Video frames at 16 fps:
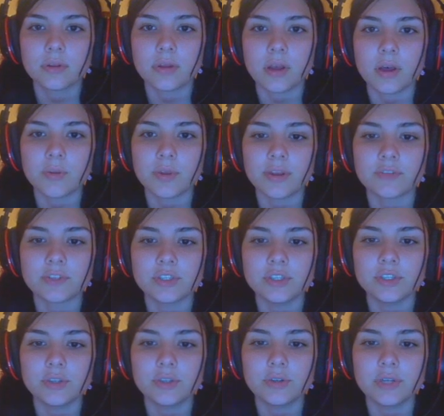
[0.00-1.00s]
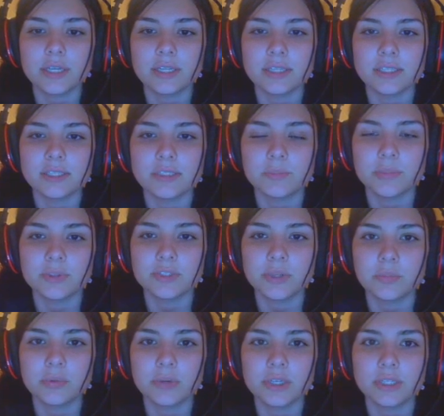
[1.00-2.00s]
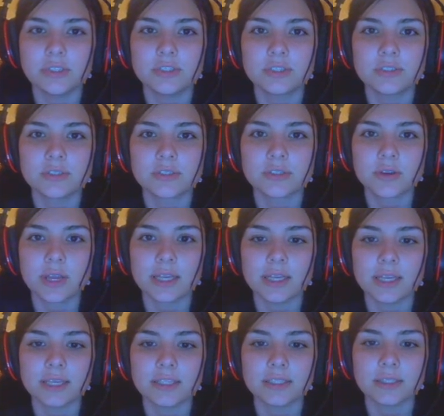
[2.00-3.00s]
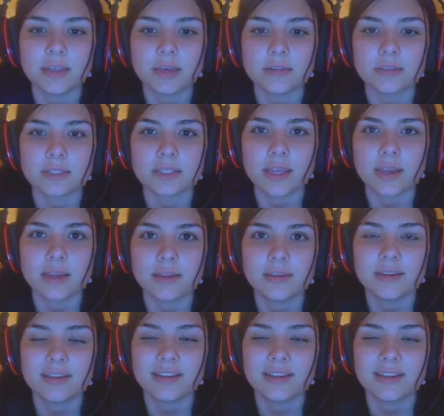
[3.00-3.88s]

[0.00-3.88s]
all we have to do is build a bridge so I can get to the other side.